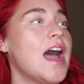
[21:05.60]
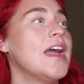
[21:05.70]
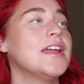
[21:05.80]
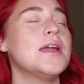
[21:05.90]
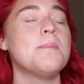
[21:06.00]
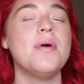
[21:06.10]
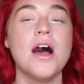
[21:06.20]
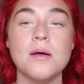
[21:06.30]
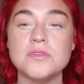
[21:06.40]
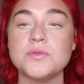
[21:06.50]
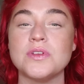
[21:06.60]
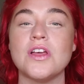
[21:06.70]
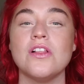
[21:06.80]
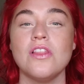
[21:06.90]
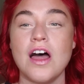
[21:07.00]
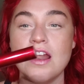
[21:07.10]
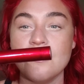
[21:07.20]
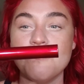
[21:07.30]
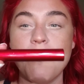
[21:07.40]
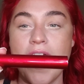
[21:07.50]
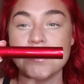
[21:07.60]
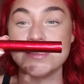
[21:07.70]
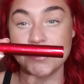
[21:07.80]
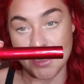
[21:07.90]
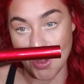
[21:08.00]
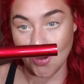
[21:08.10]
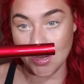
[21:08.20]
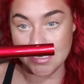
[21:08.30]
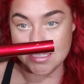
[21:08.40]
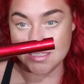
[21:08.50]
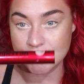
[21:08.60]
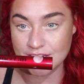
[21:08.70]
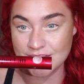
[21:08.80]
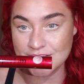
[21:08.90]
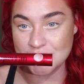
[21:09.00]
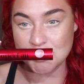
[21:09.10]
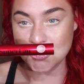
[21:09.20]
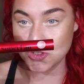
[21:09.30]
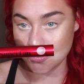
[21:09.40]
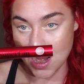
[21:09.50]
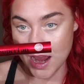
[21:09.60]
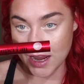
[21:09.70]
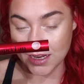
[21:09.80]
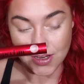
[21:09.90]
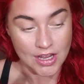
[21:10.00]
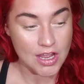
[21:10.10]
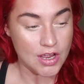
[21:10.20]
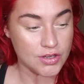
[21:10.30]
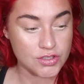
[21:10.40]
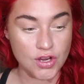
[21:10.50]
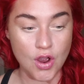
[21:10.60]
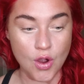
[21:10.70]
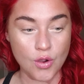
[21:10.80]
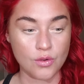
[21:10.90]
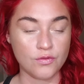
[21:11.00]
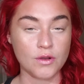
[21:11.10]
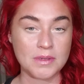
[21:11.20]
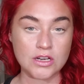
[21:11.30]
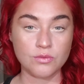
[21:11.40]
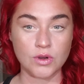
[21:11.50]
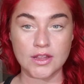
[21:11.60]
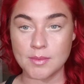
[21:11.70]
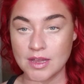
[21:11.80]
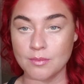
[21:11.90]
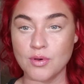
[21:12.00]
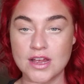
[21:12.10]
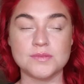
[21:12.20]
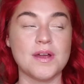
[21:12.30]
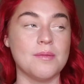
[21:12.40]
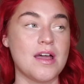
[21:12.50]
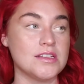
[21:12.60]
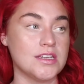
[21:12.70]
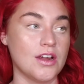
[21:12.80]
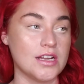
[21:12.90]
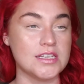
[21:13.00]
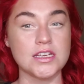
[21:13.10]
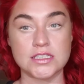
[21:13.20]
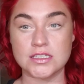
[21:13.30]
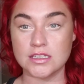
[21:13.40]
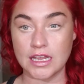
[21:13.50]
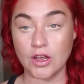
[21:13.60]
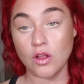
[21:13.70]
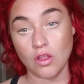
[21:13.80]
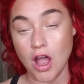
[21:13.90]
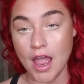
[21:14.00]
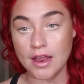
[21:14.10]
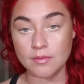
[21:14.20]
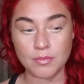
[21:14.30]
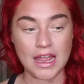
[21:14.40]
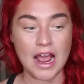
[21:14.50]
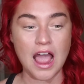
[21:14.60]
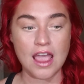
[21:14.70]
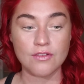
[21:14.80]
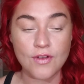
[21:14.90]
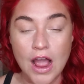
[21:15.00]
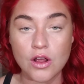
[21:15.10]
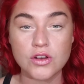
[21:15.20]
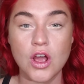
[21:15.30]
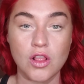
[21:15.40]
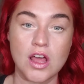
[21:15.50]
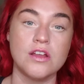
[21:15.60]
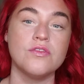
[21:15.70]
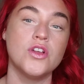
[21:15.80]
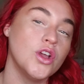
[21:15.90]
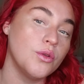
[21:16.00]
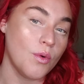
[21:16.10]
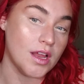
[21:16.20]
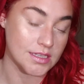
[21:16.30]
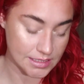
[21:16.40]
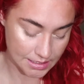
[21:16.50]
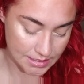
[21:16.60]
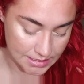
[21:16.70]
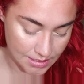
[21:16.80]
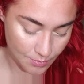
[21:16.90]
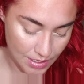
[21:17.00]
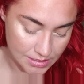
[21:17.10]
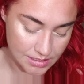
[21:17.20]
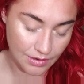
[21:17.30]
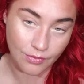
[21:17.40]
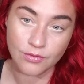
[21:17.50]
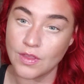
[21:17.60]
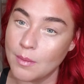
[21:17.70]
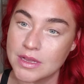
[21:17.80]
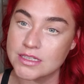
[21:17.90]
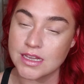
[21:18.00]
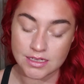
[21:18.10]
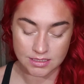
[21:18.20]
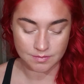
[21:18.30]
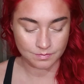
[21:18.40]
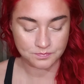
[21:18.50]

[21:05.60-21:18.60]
I get pumped with a lot of mascaras to try. So for me to really be impressed by mascara, it takes like a lot, but I have found a lot of good ones and decent ones, if that makes sense.